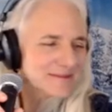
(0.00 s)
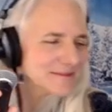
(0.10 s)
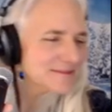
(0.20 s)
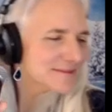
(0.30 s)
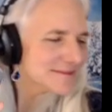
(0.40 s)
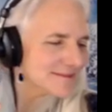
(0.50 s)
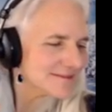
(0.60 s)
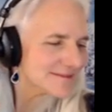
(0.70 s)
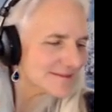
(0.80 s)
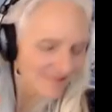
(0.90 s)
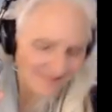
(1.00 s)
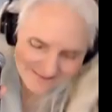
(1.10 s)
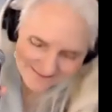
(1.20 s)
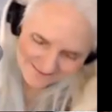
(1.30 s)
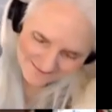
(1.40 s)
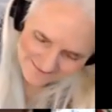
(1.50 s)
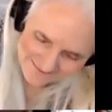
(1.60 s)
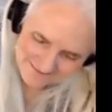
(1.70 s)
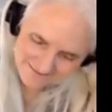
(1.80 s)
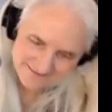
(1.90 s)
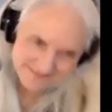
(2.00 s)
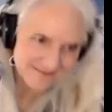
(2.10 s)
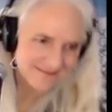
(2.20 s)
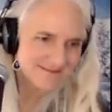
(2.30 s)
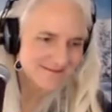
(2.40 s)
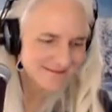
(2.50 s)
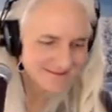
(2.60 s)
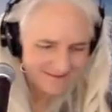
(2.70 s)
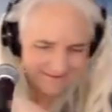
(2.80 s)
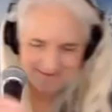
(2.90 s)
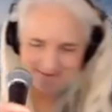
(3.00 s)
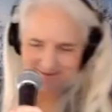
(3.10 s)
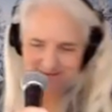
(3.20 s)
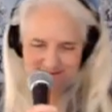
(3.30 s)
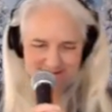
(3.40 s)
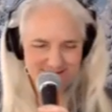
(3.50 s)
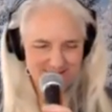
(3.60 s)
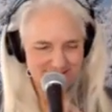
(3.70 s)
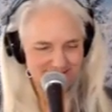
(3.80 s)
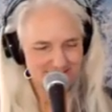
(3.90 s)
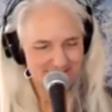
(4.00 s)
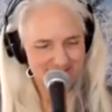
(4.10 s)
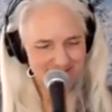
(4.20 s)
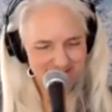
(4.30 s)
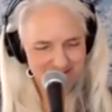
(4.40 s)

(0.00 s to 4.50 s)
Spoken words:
Nobody speaks.